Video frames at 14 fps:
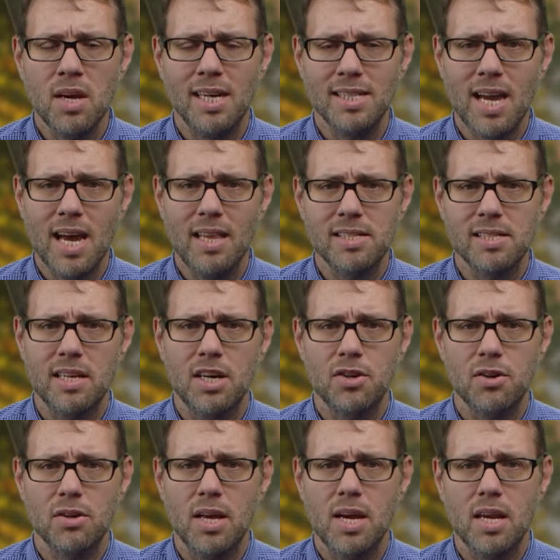Italics and
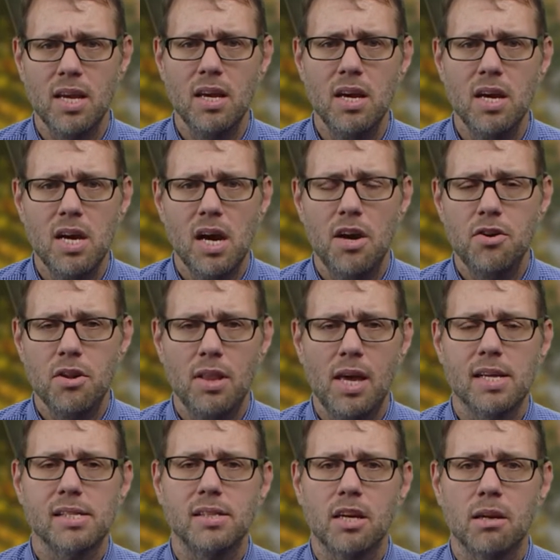underlining. Underlining
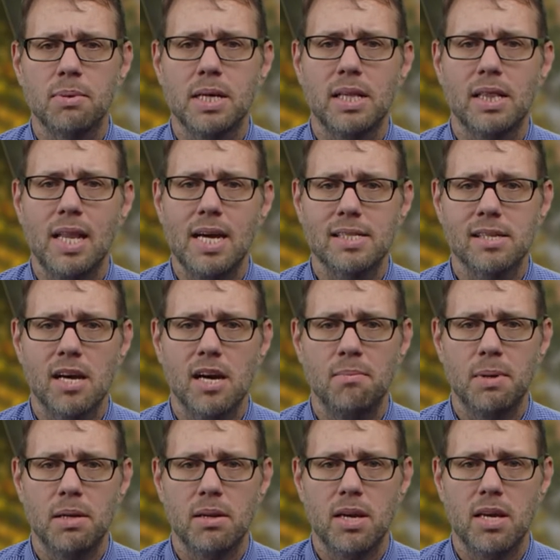is a little bit less
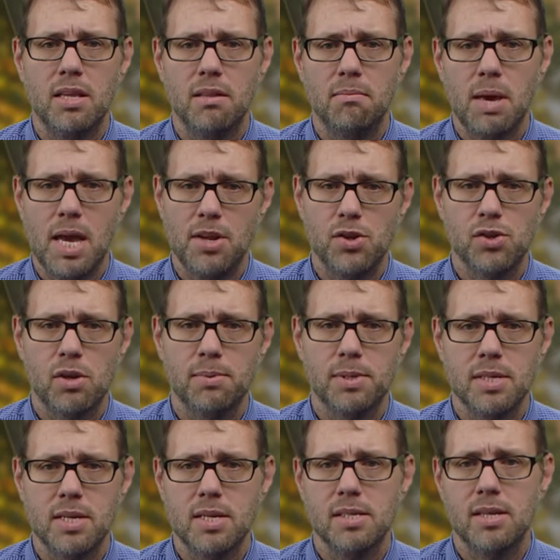common in manuscripts
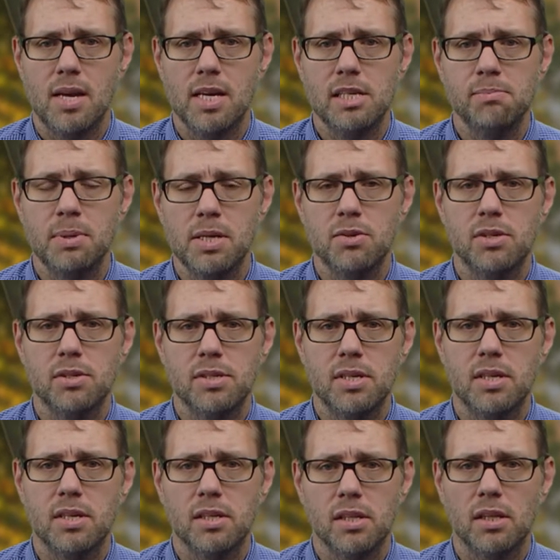these days, but you do see a
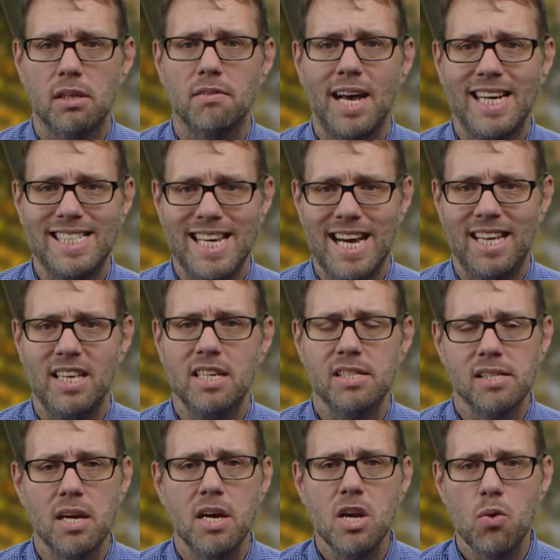good deal of italics.
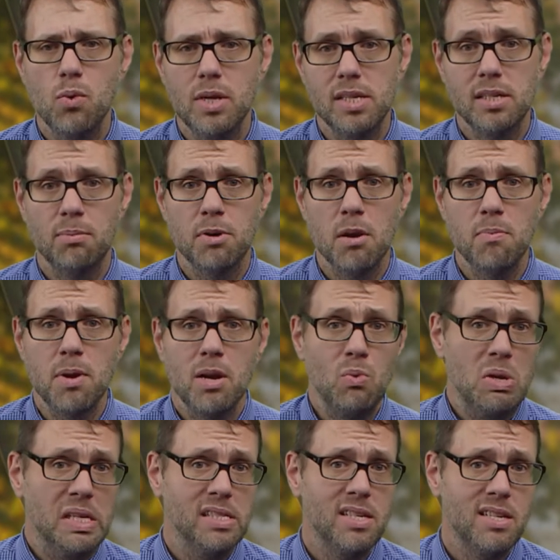When is it appropriate?
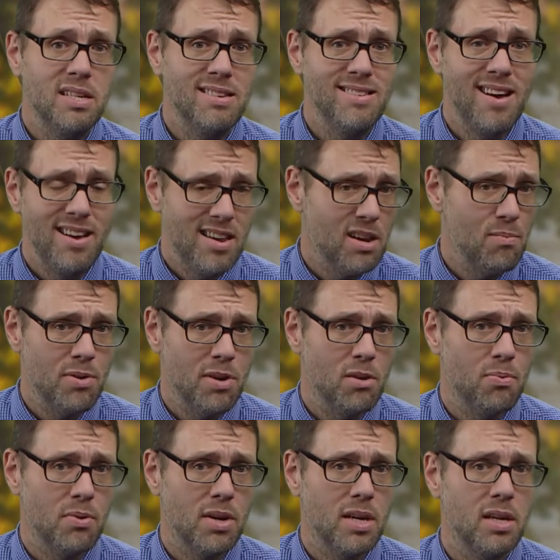When is it not
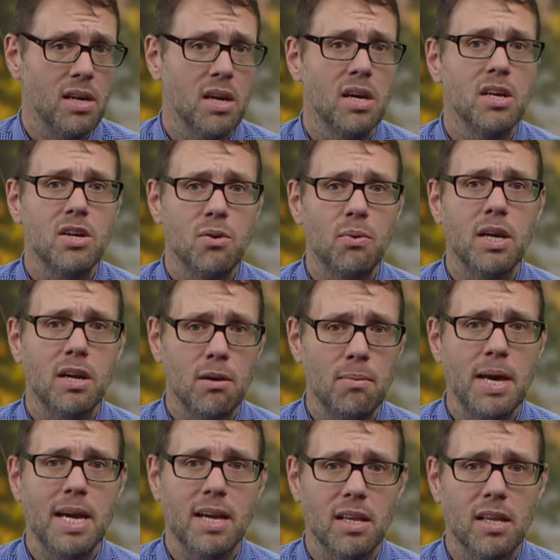appropriate? You want to go
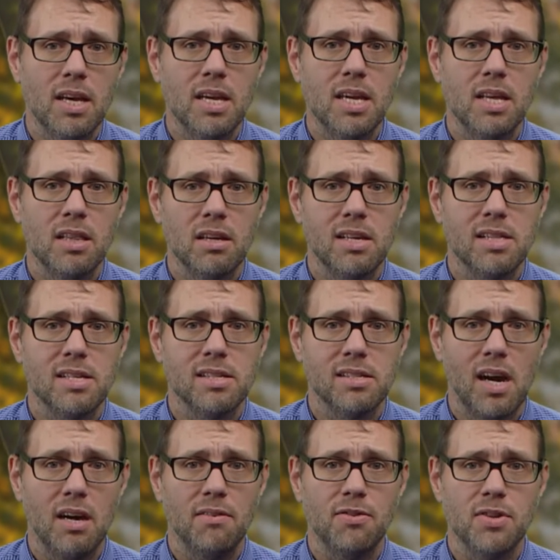back and, again, look at the
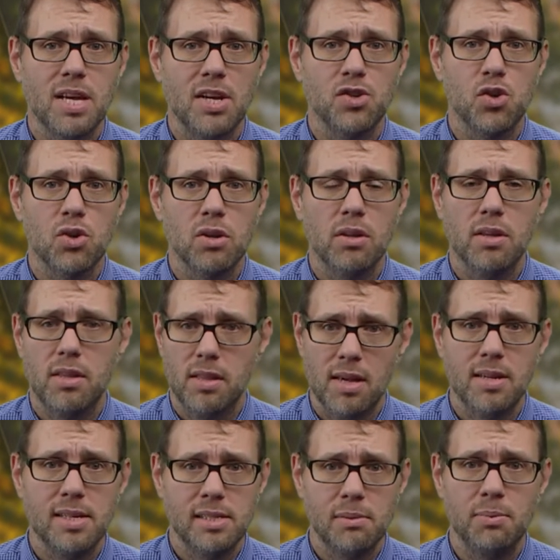style for that journal and that
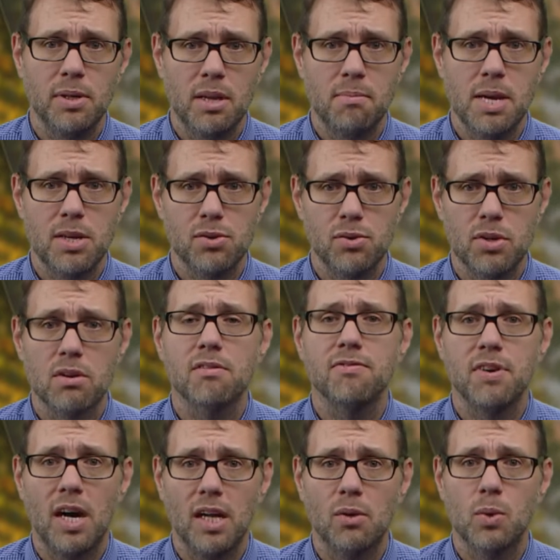discipline and make sure that you're
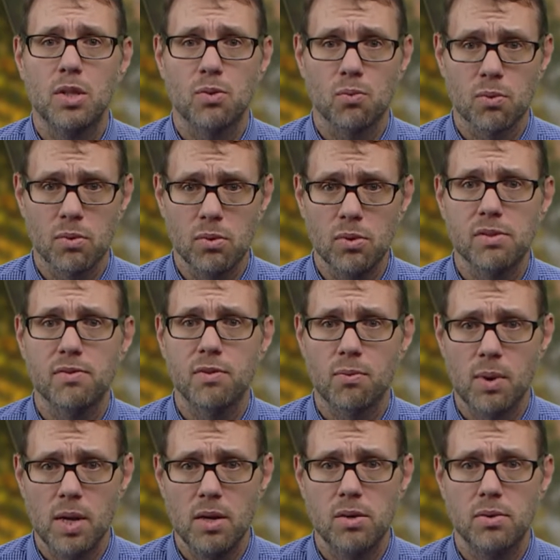following the rules of the
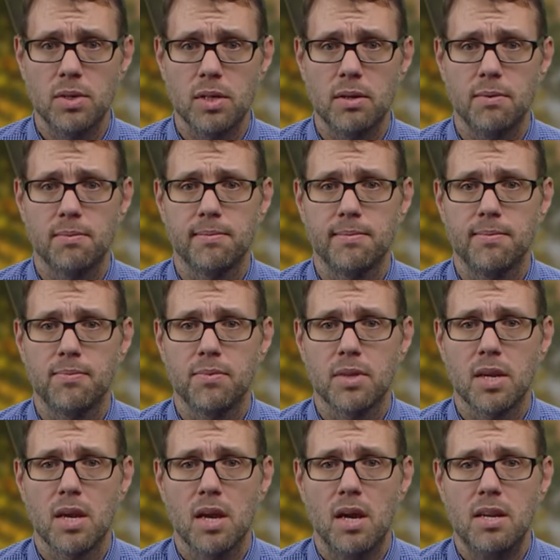road.
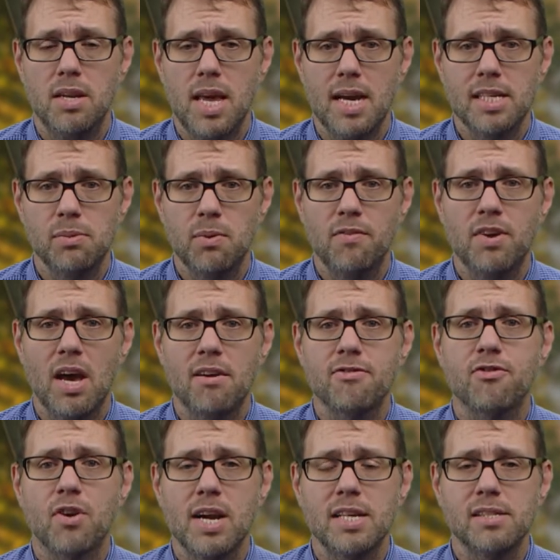Next, we've got
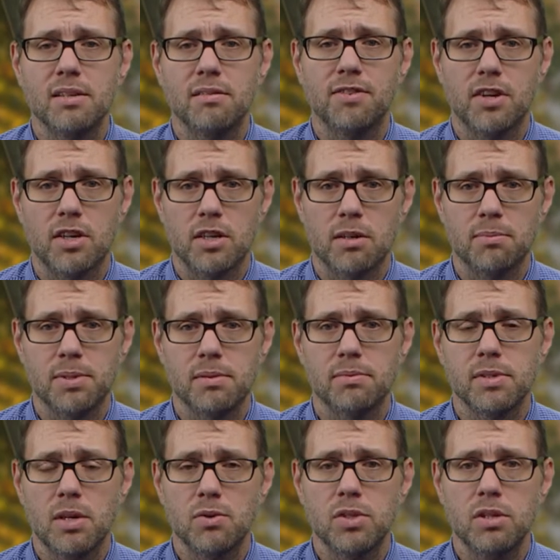phrasal verbs.
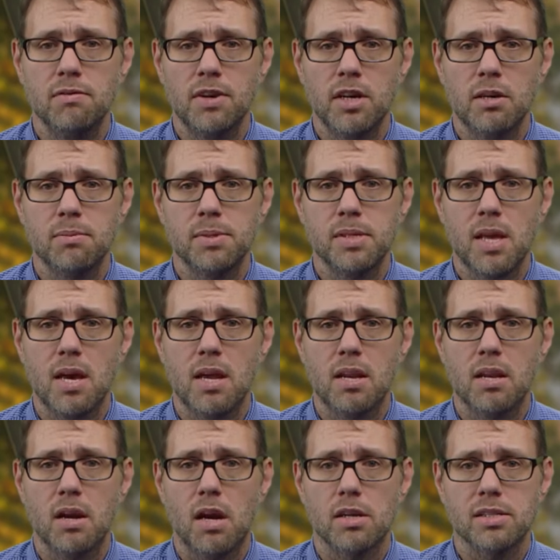So two verbs that
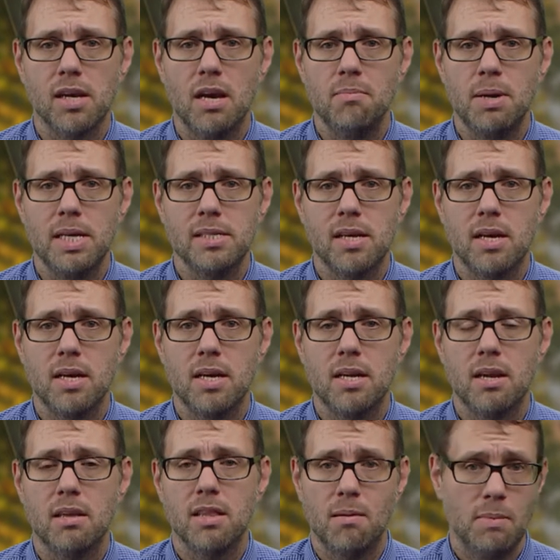are side by side,
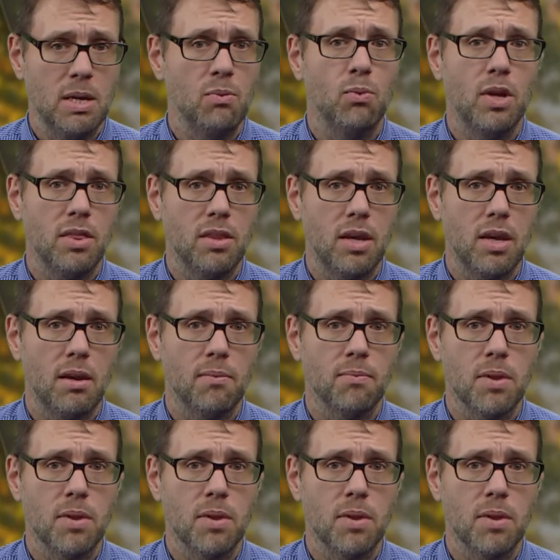they mean one thing.